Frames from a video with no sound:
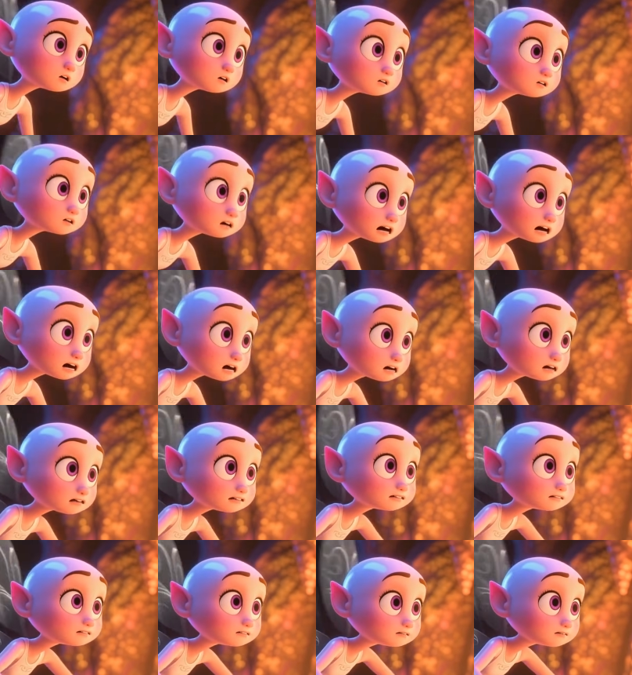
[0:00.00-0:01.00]

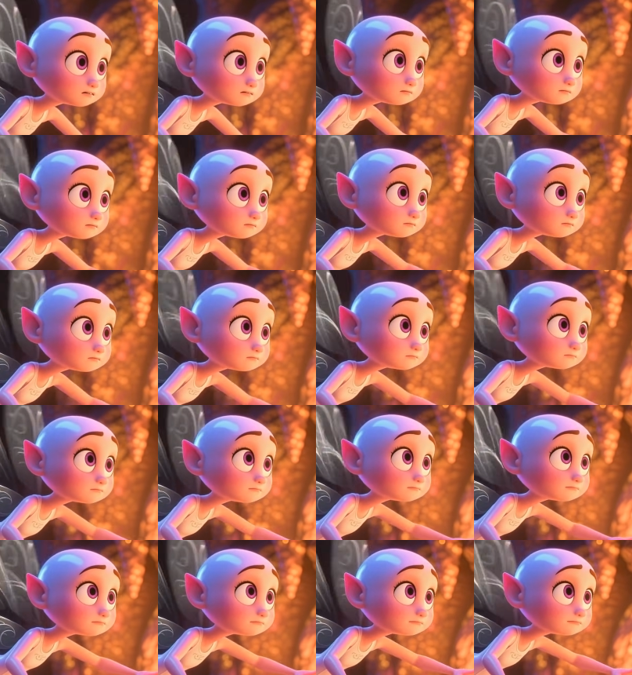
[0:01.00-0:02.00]

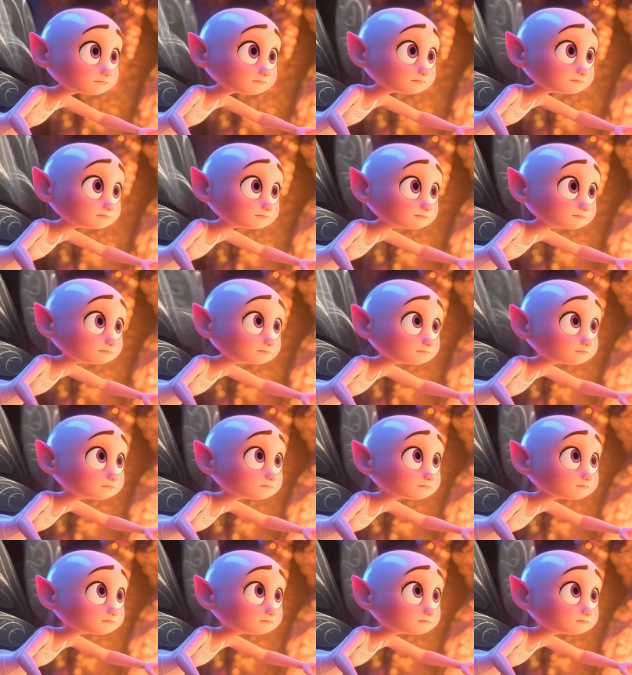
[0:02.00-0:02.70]
(silence)